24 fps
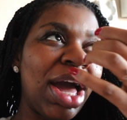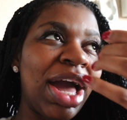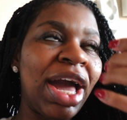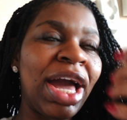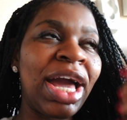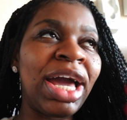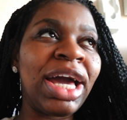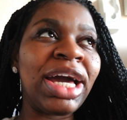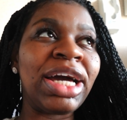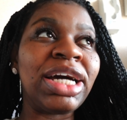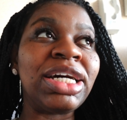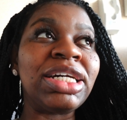
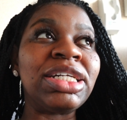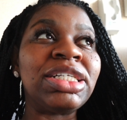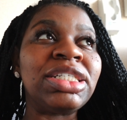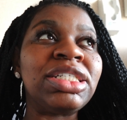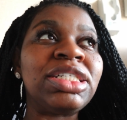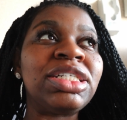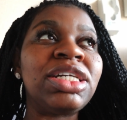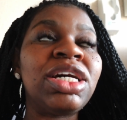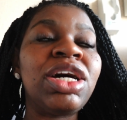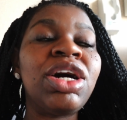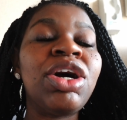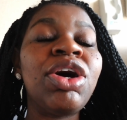And
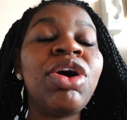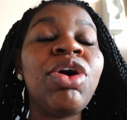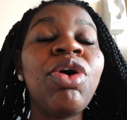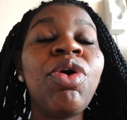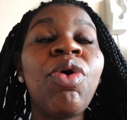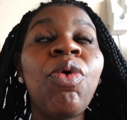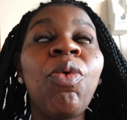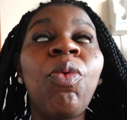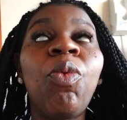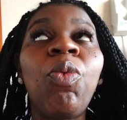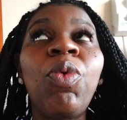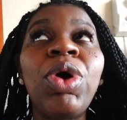
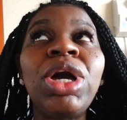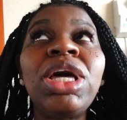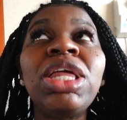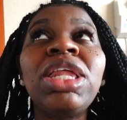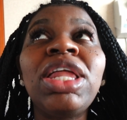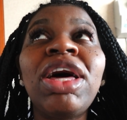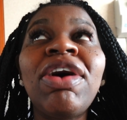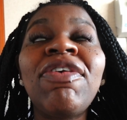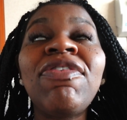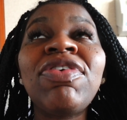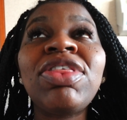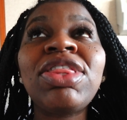we
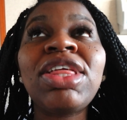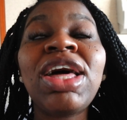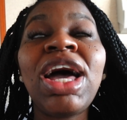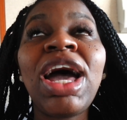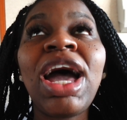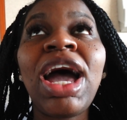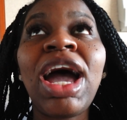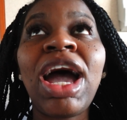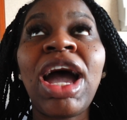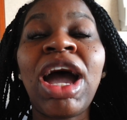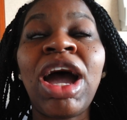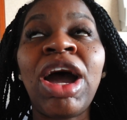left the
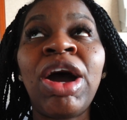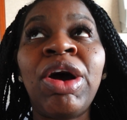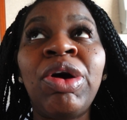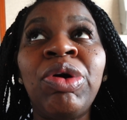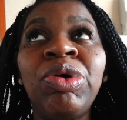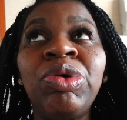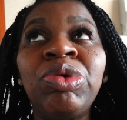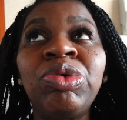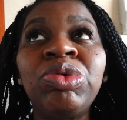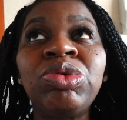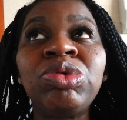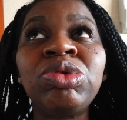
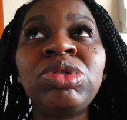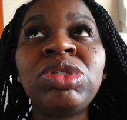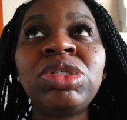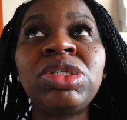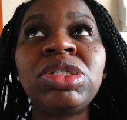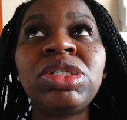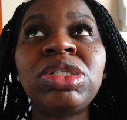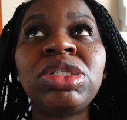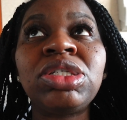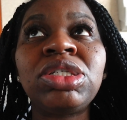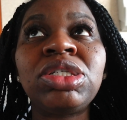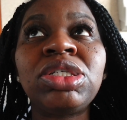
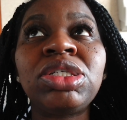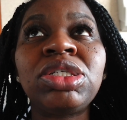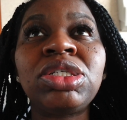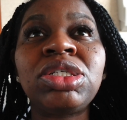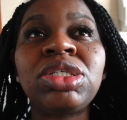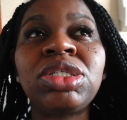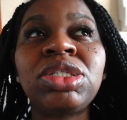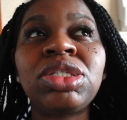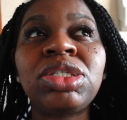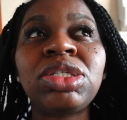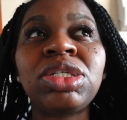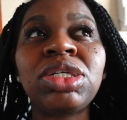
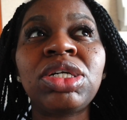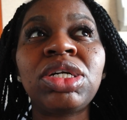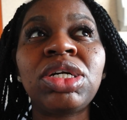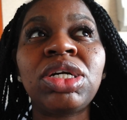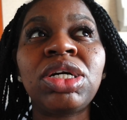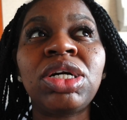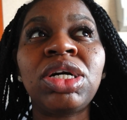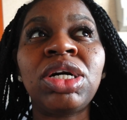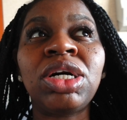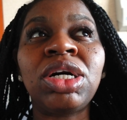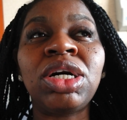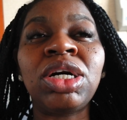house
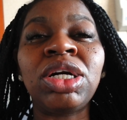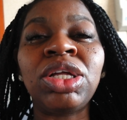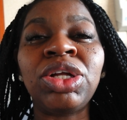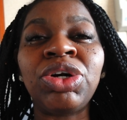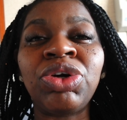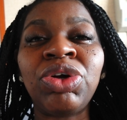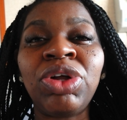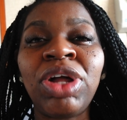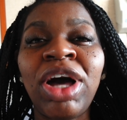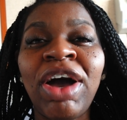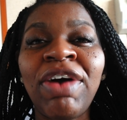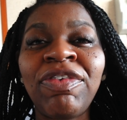a
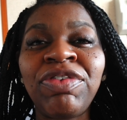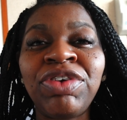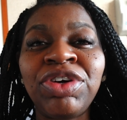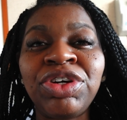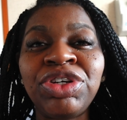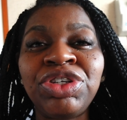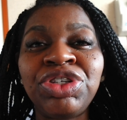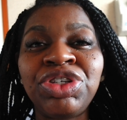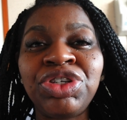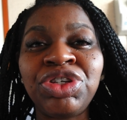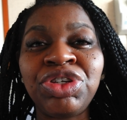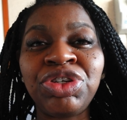little after
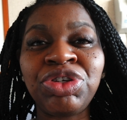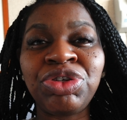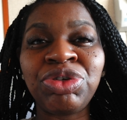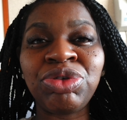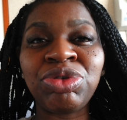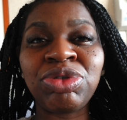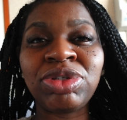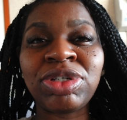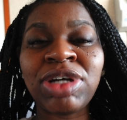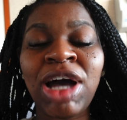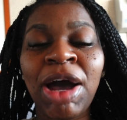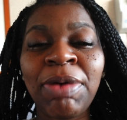
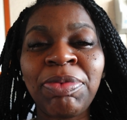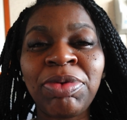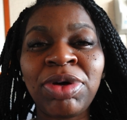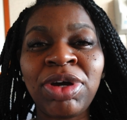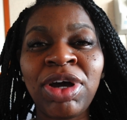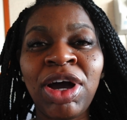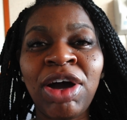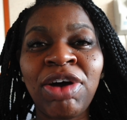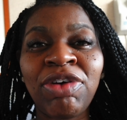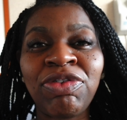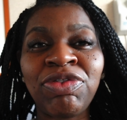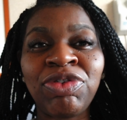2, stopping
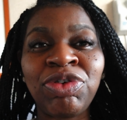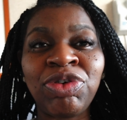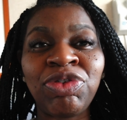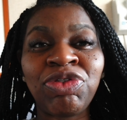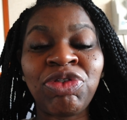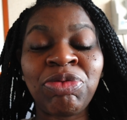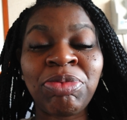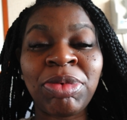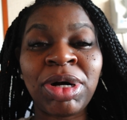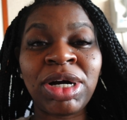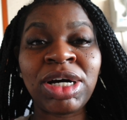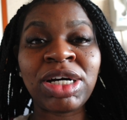got food
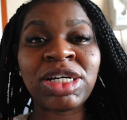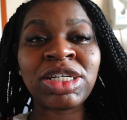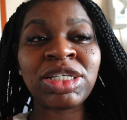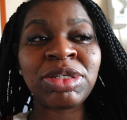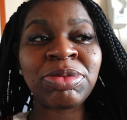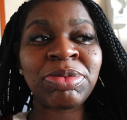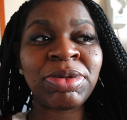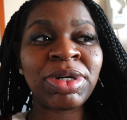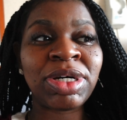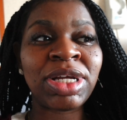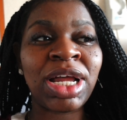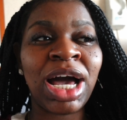for my
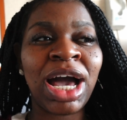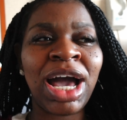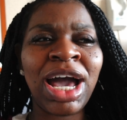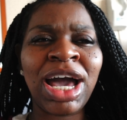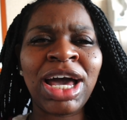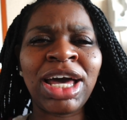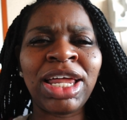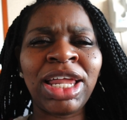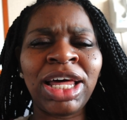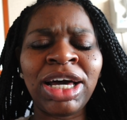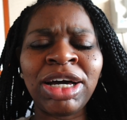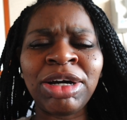husband. I
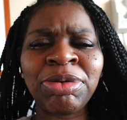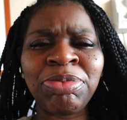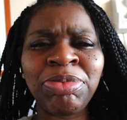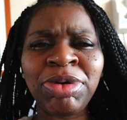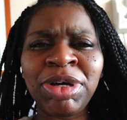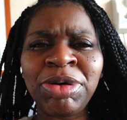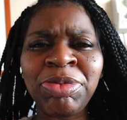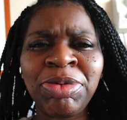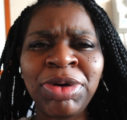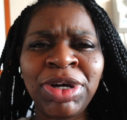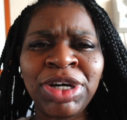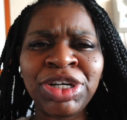had a
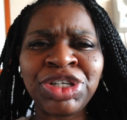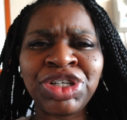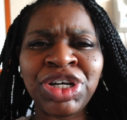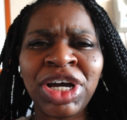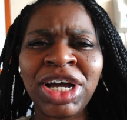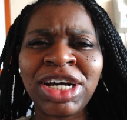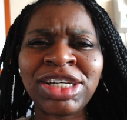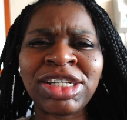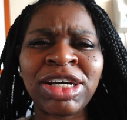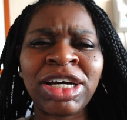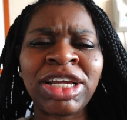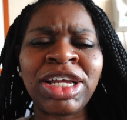PB&J
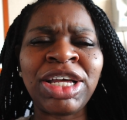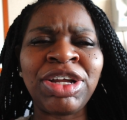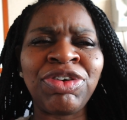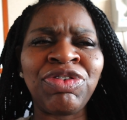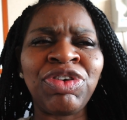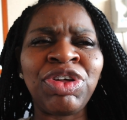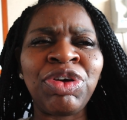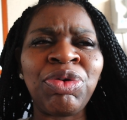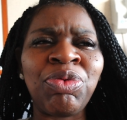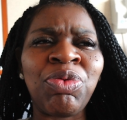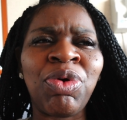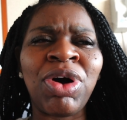because I didn't
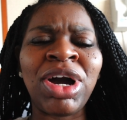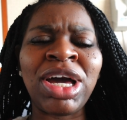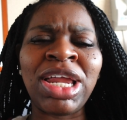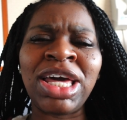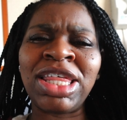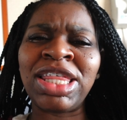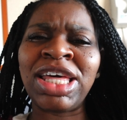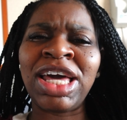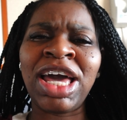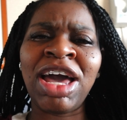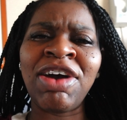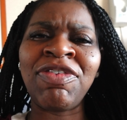really want
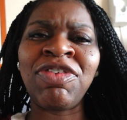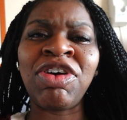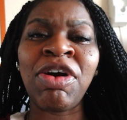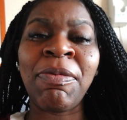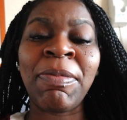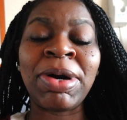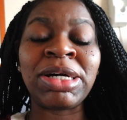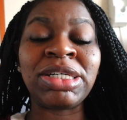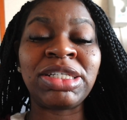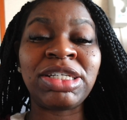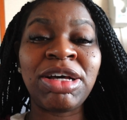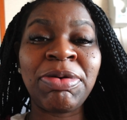anything heavy on
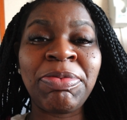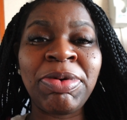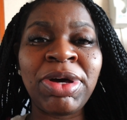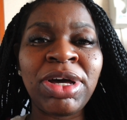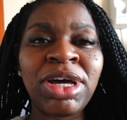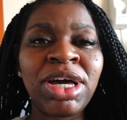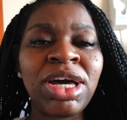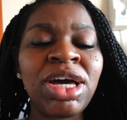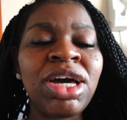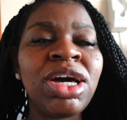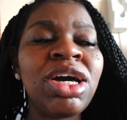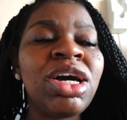my stomach.
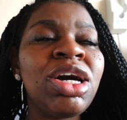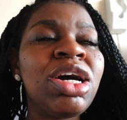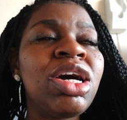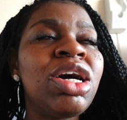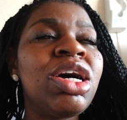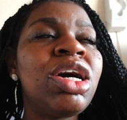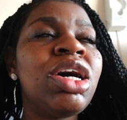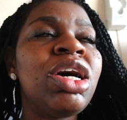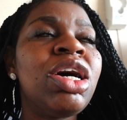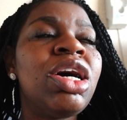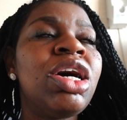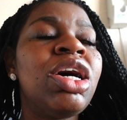
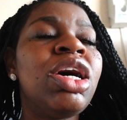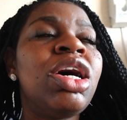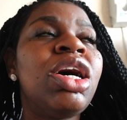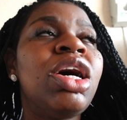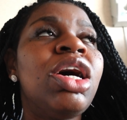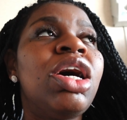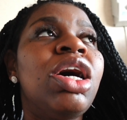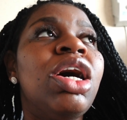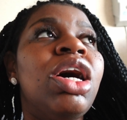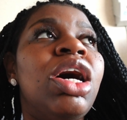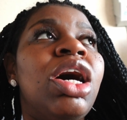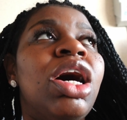
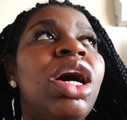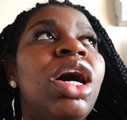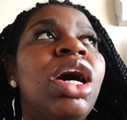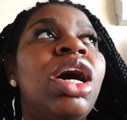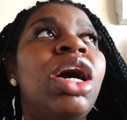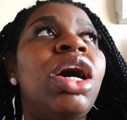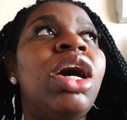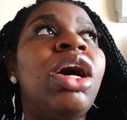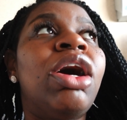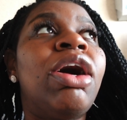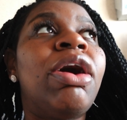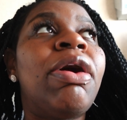
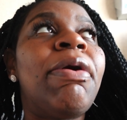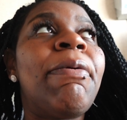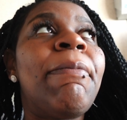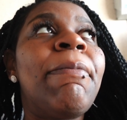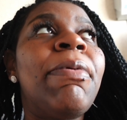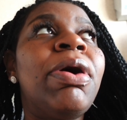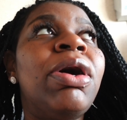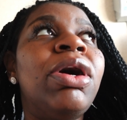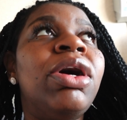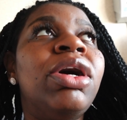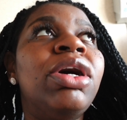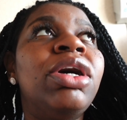Um,
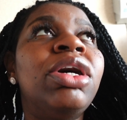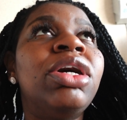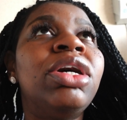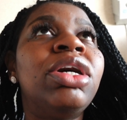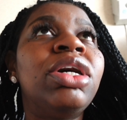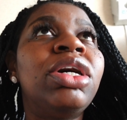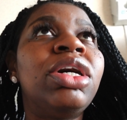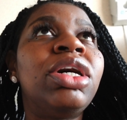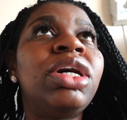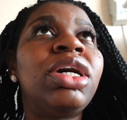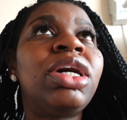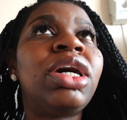
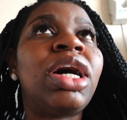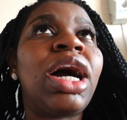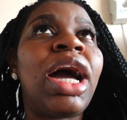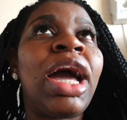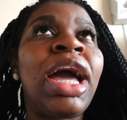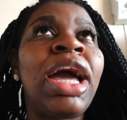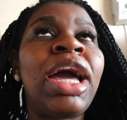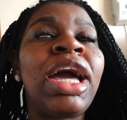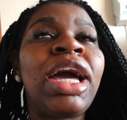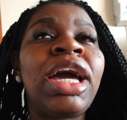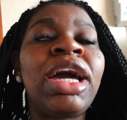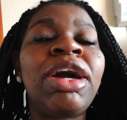
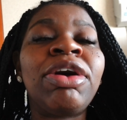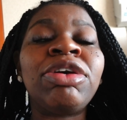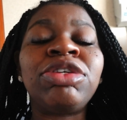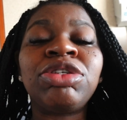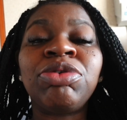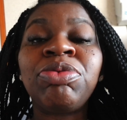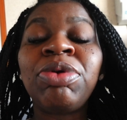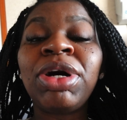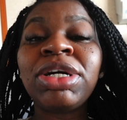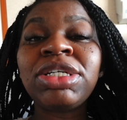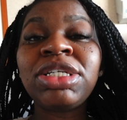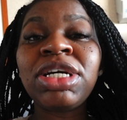and
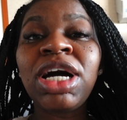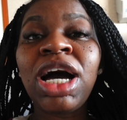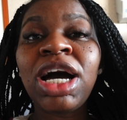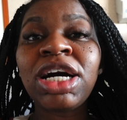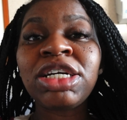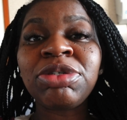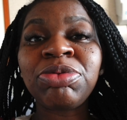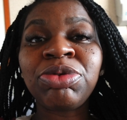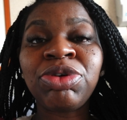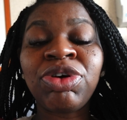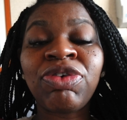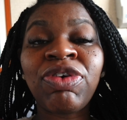so we got to the
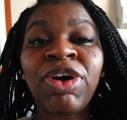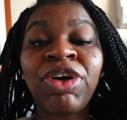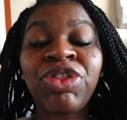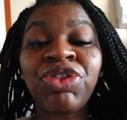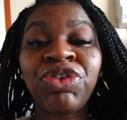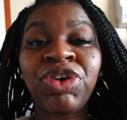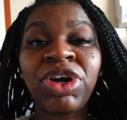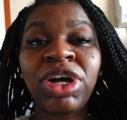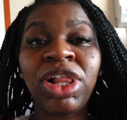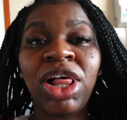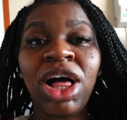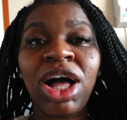hospital around
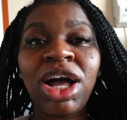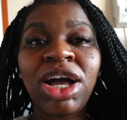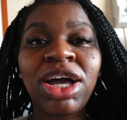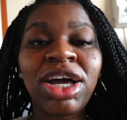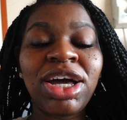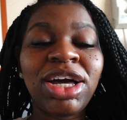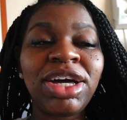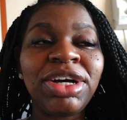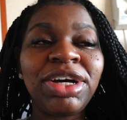3 o'clock.